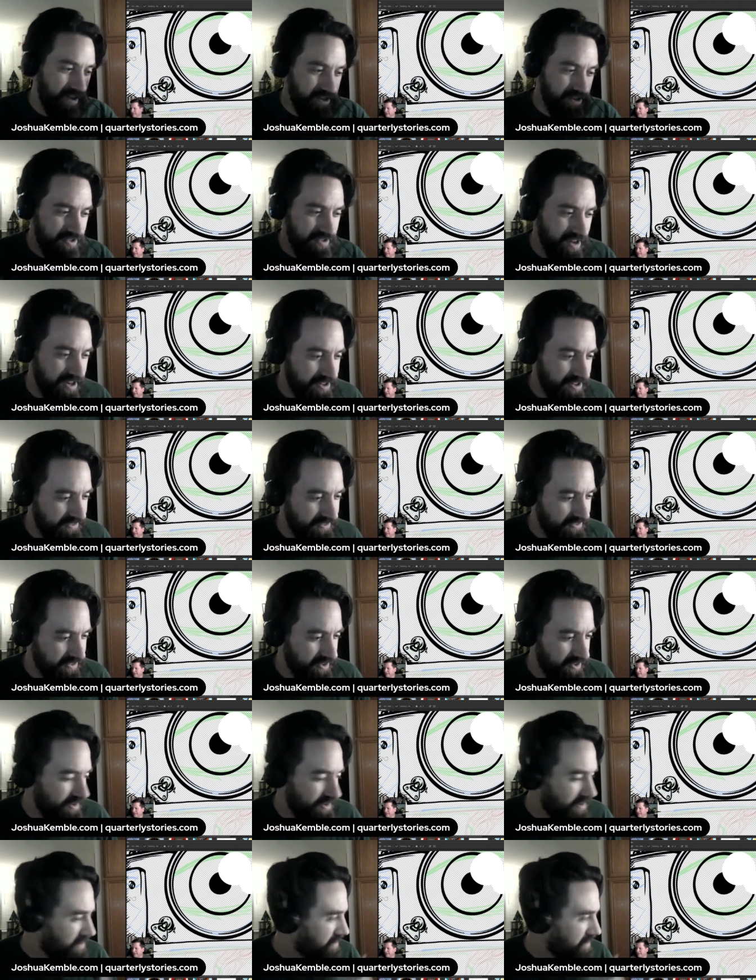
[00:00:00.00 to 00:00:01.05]
director
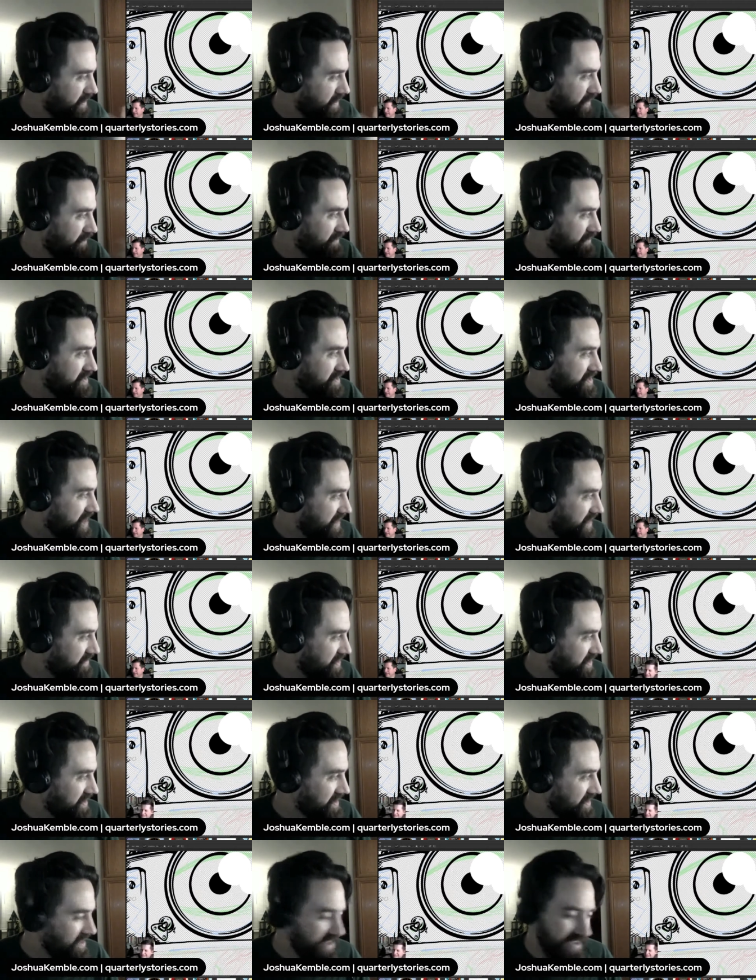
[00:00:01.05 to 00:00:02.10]
for over 7.
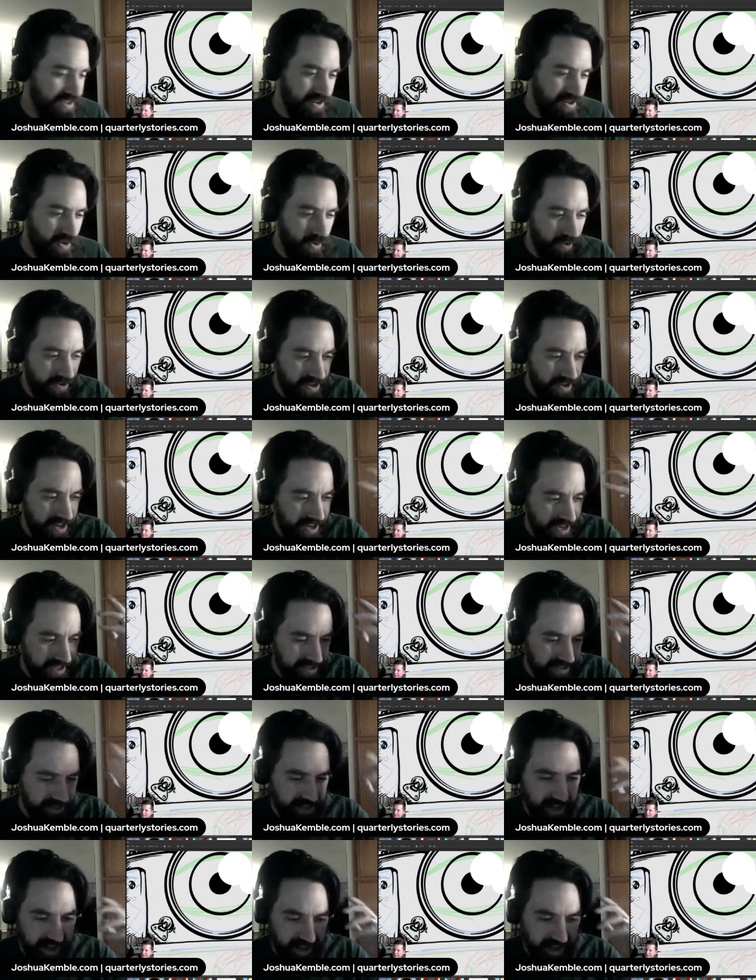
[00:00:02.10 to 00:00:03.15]
Corey has
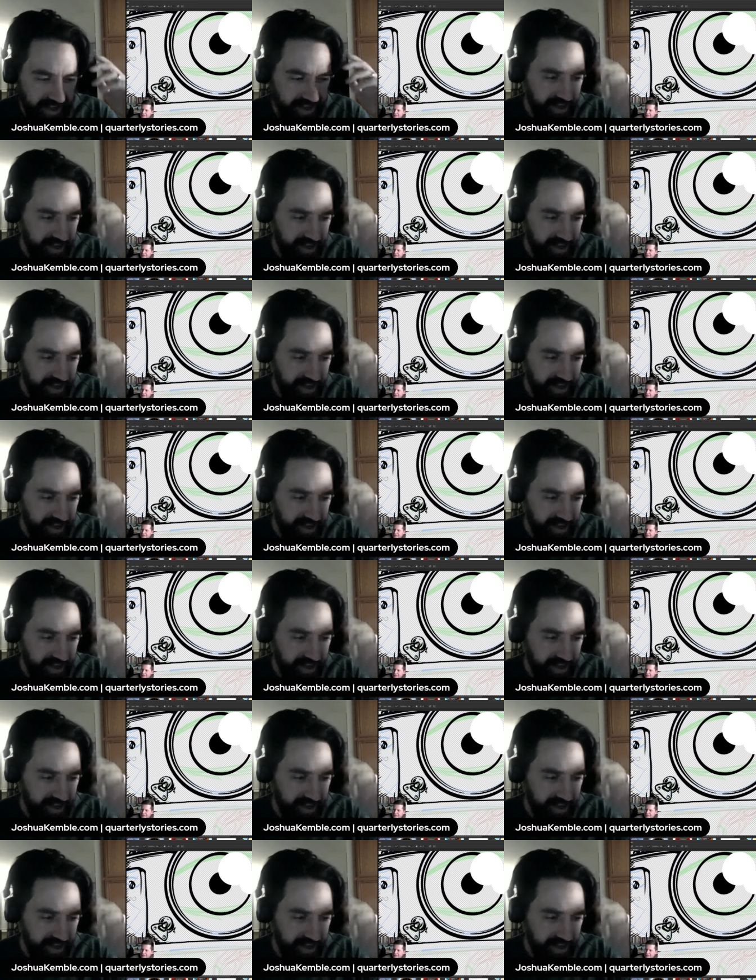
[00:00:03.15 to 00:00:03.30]
taught.